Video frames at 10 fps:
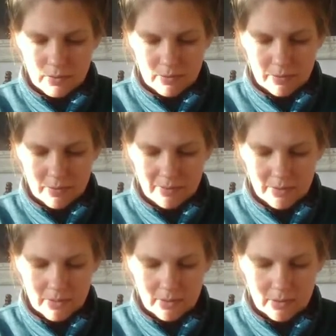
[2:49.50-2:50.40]
The fluff
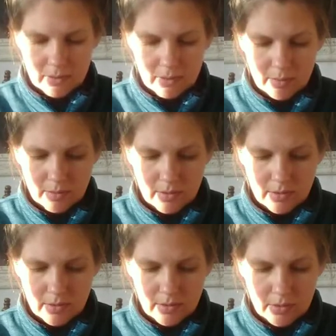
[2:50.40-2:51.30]
is at the top.
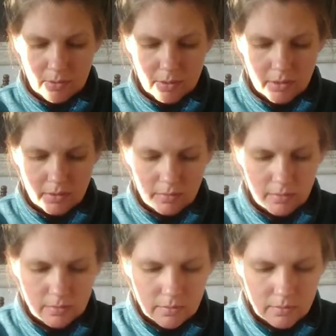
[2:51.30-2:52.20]
This is the bottom.